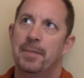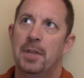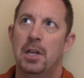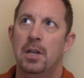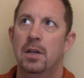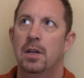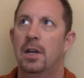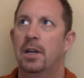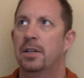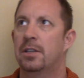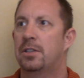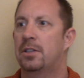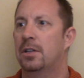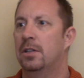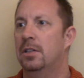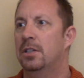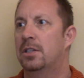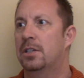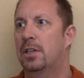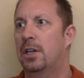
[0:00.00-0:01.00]
not
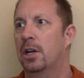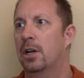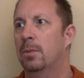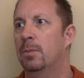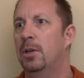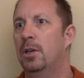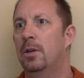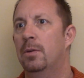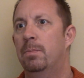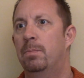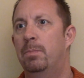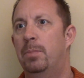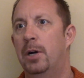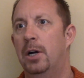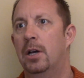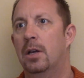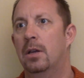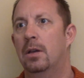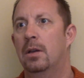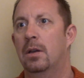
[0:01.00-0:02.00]
necessarily scare me,
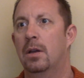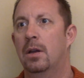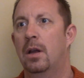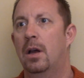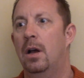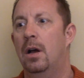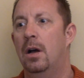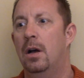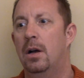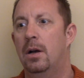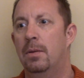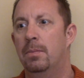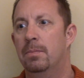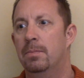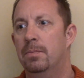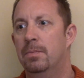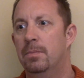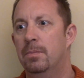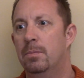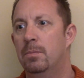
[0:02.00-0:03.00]
but
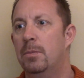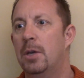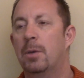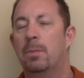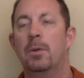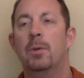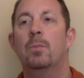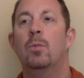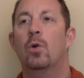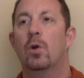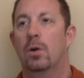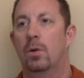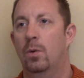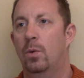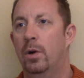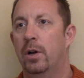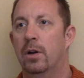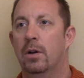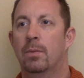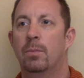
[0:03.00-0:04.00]
make me more
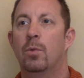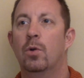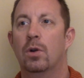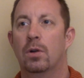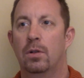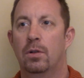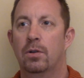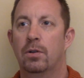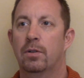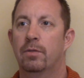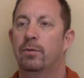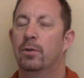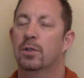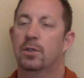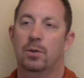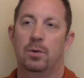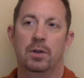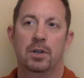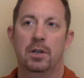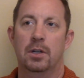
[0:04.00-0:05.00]
aware and more alert of what's
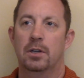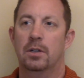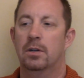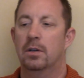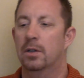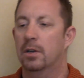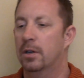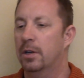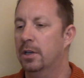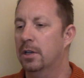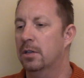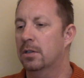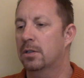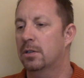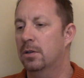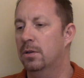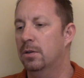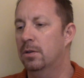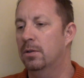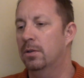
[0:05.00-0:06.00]
going on in our area.
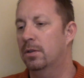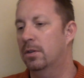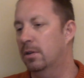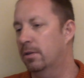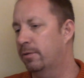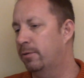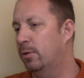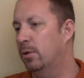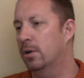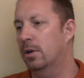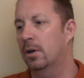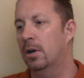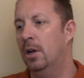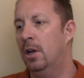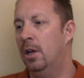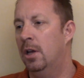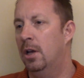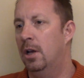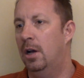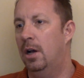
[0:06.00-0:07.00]
So therefore,
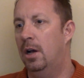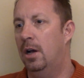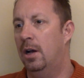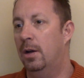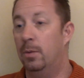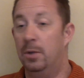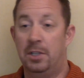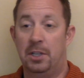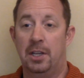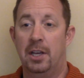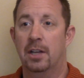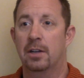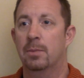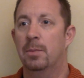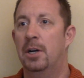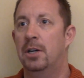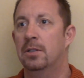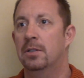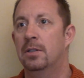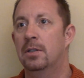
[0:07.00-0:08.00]
I went to Gander
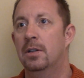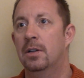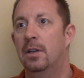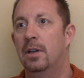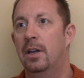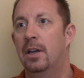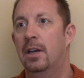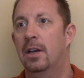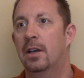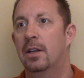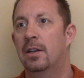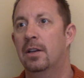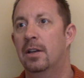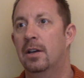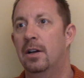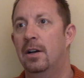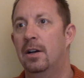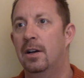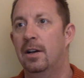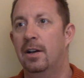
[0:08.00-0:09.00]
Mountain, and
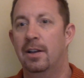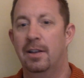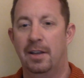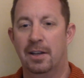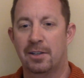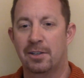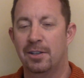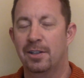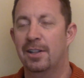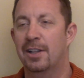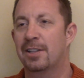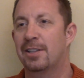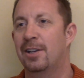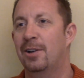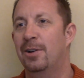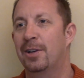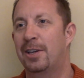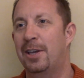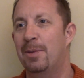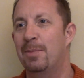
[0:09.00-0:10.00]
actually that's how
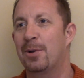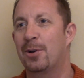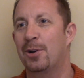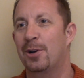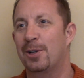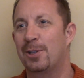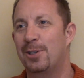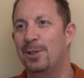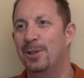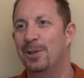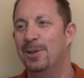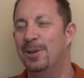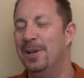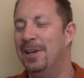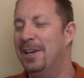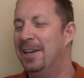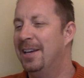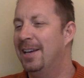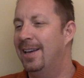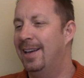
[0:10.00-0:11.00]
I came across you.
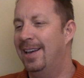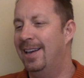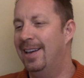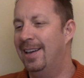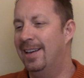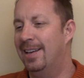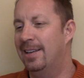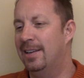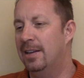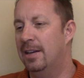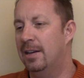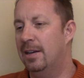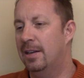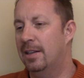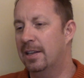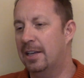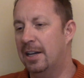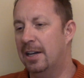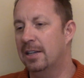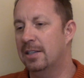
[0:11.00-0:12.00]
And
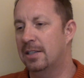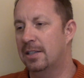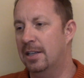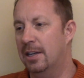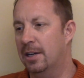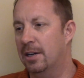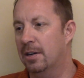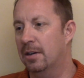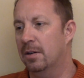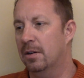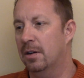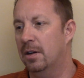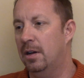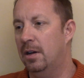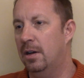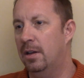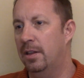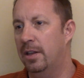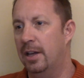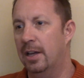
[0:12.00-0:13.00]
the guys there,
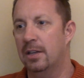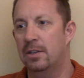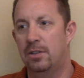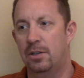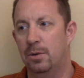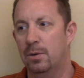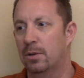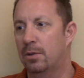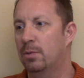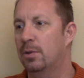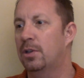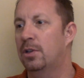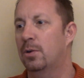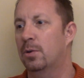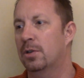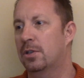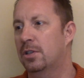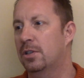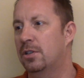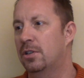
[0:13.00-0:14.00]
they had 2 or 3
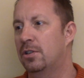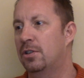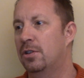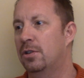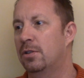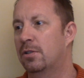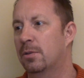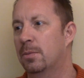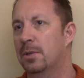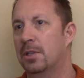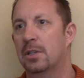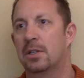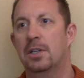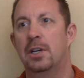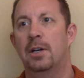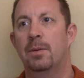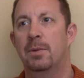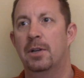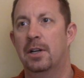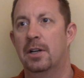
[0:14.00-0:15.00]
courses to choose from at the
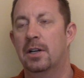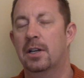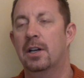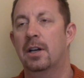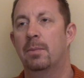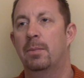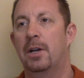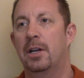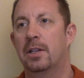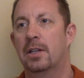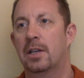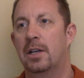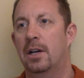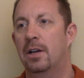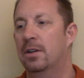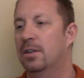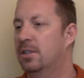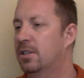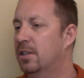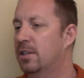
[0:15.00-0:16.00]
time, and I had a guy behind the
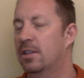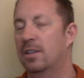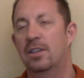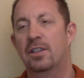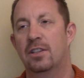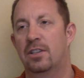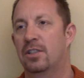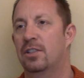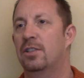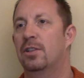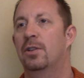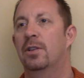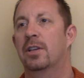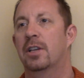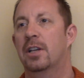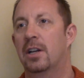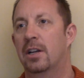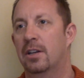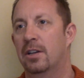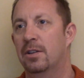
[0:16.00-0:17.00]
counter who said, this is the only
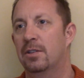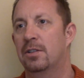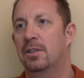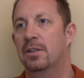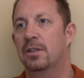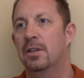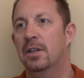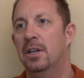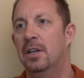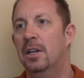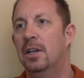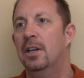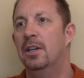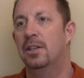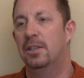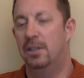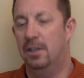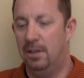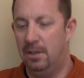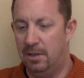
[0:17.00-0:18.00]
guy to go to.
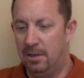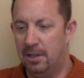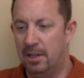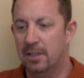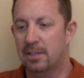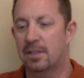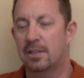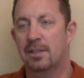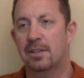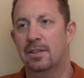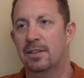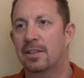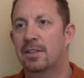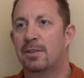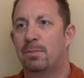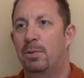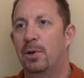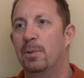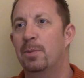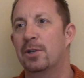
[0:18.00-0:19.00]
So that's
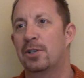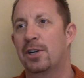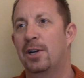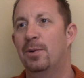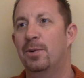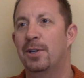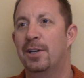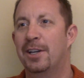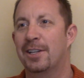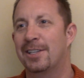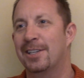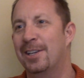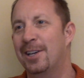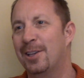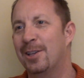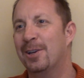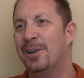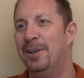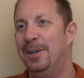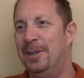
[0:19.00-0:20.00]
pretty much how we got
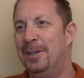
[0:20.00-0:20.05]
together.